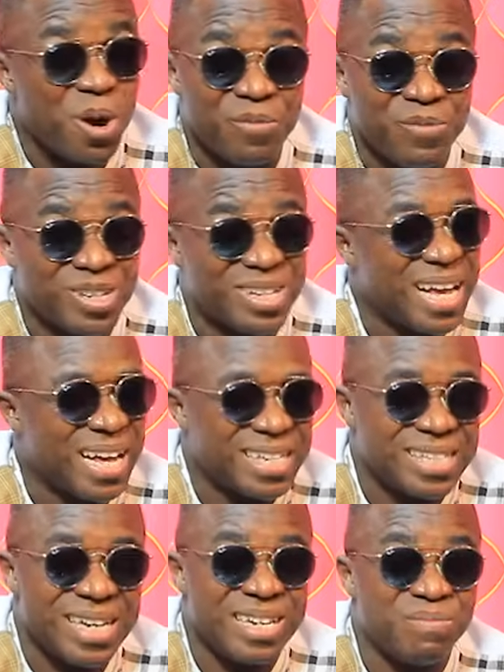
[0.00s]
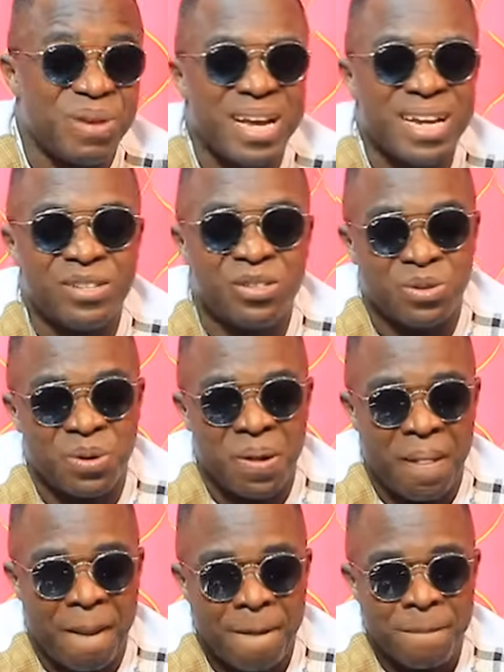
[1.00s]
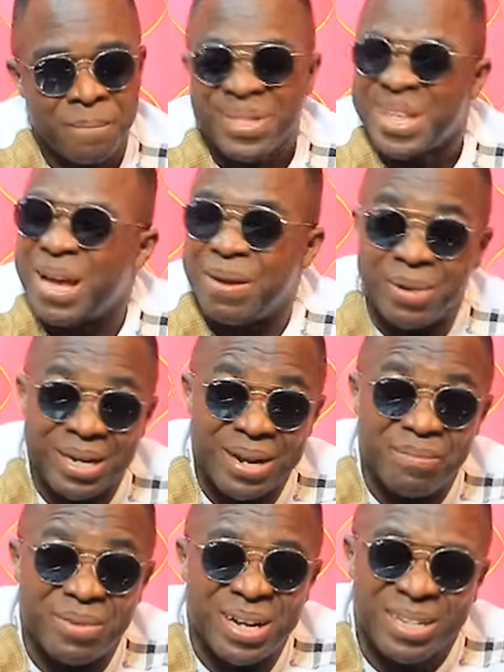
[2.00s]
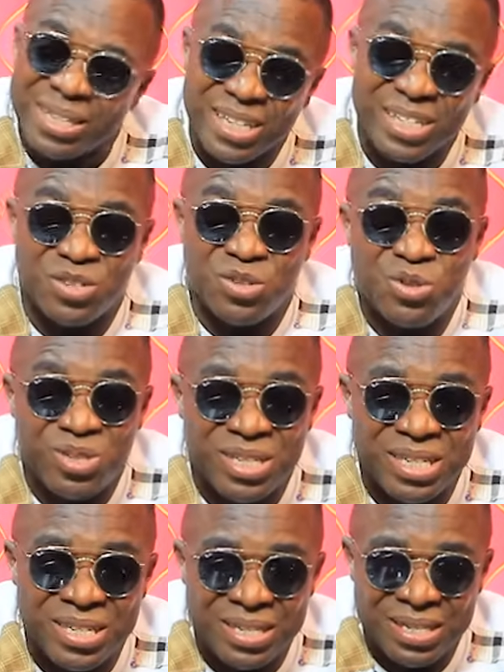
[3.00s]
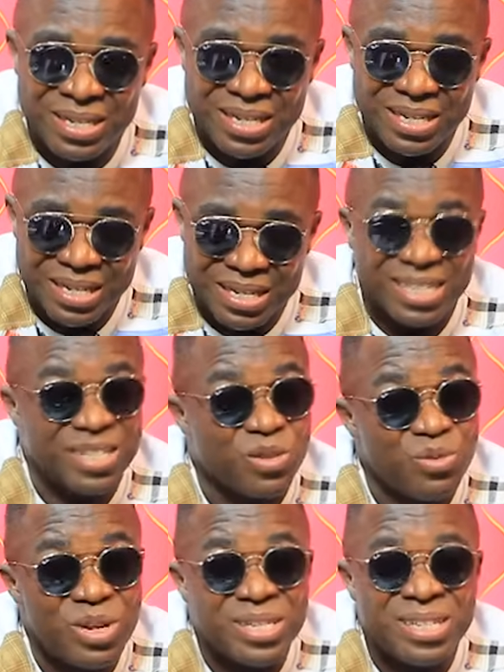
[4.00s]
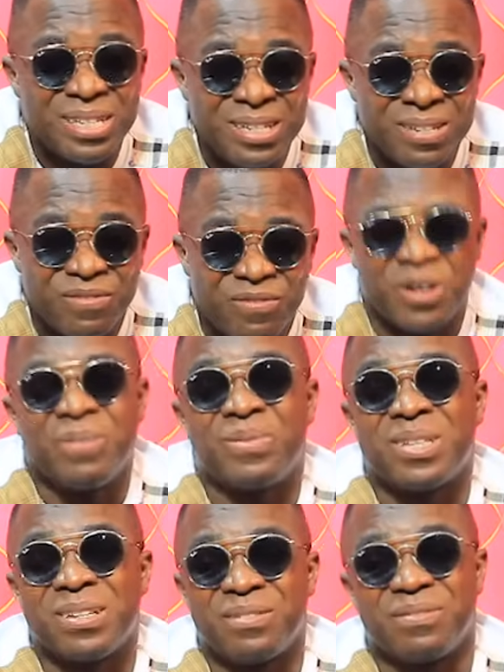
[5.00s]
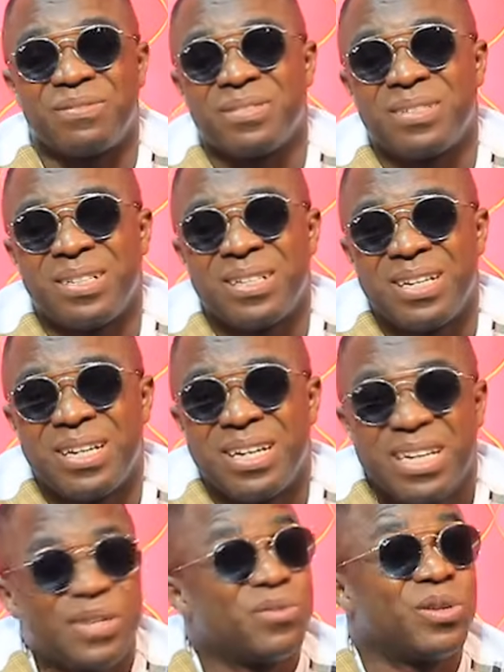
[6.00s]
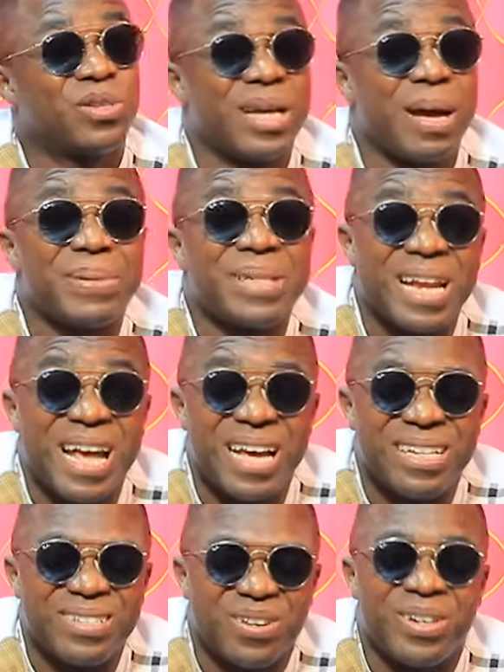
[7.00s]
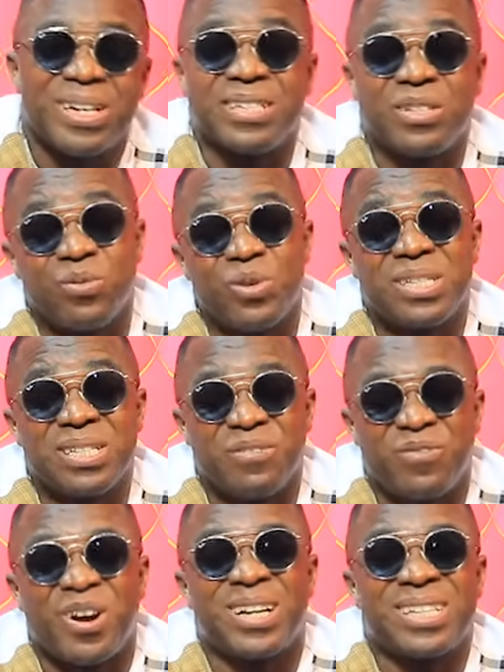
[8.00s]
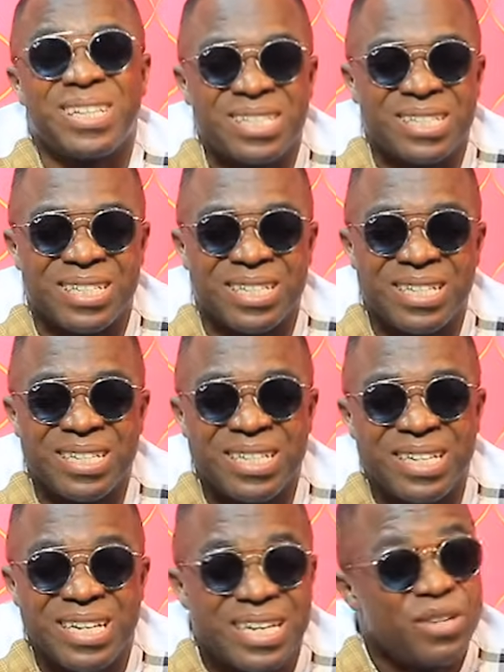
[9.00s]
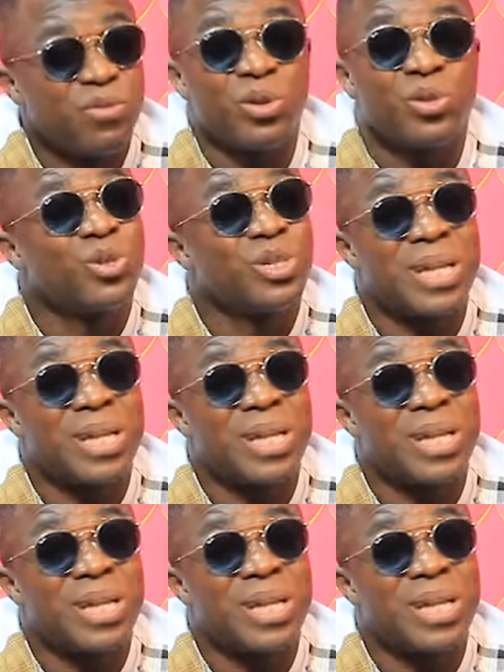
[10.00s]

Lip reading: obvious, like I said in my intro. A brother man is using the situation for himself. He wants to capitalize on the situation for attention. He wants to